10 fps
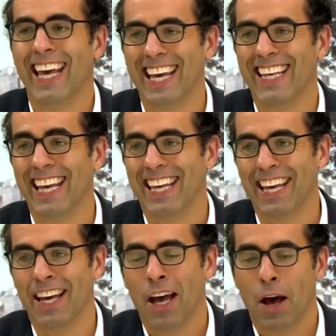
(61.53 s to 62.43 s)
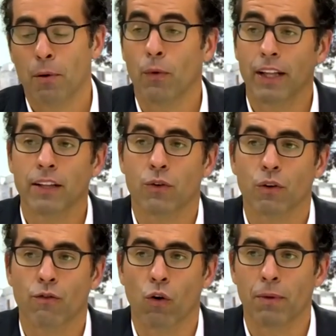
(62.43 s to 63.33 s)
Yeah. But we need to
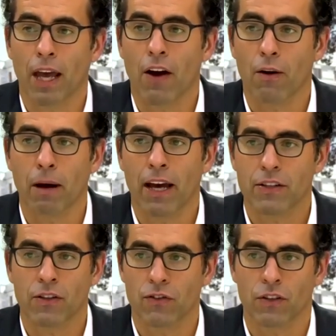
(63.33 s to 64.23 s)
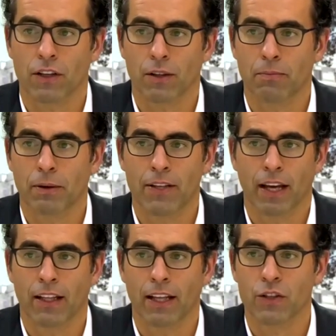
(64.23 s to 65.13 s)
reform the RMA. It's not just going to
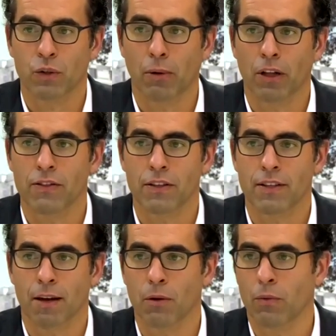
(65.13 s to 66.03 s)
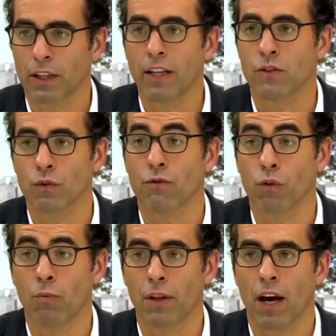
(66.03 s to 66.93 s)
take a national policy statement. We need to
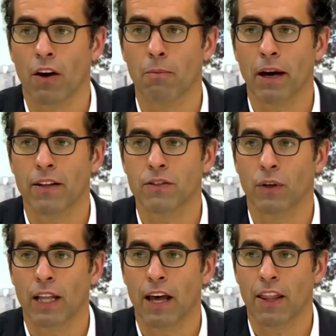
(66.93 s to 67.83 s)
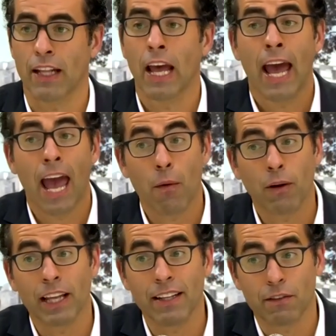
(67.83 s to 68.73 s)
reform the RMA to allow that. And
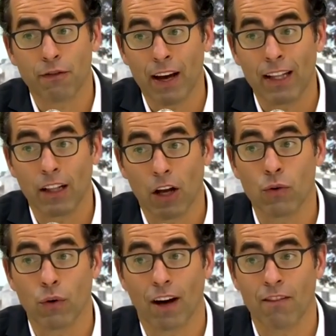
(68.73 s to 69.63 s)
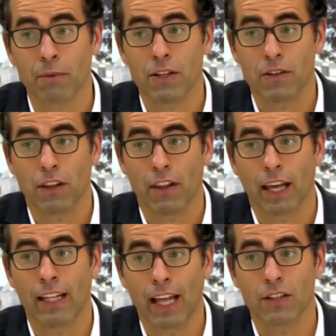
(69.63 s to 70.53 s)
we need to fund local government so that
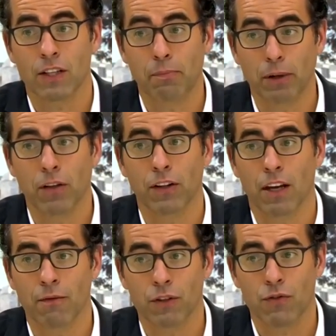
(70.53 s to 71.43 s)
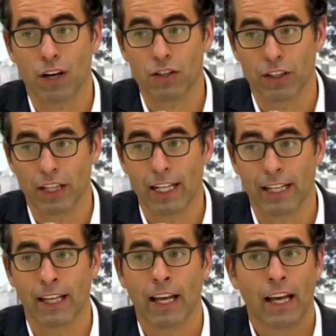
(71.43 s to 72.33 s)
they can actually build the infrastructure
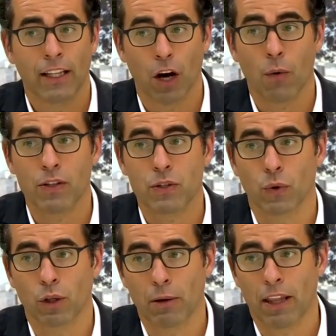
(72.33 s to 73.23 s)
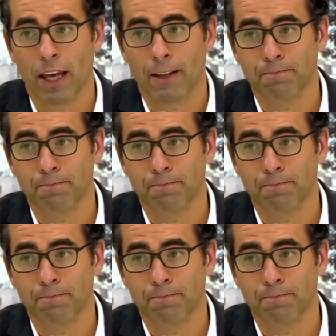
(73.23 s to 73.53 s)
needed. Mm. No one's talking about that.